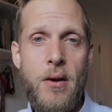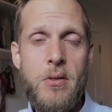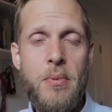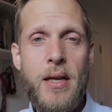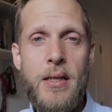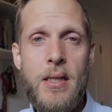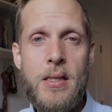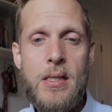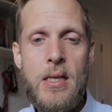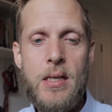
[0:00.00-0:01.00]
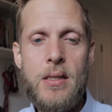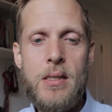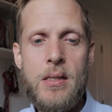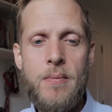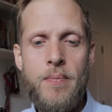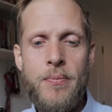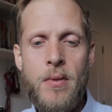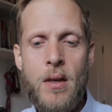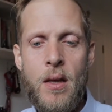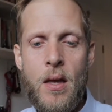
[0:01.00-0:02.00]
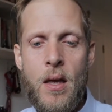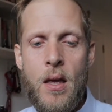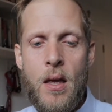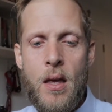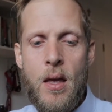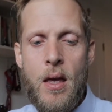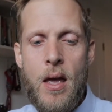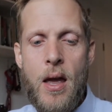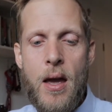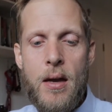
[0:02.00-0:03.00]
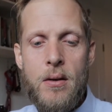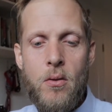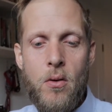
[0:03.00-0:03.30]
I was planting seeds. And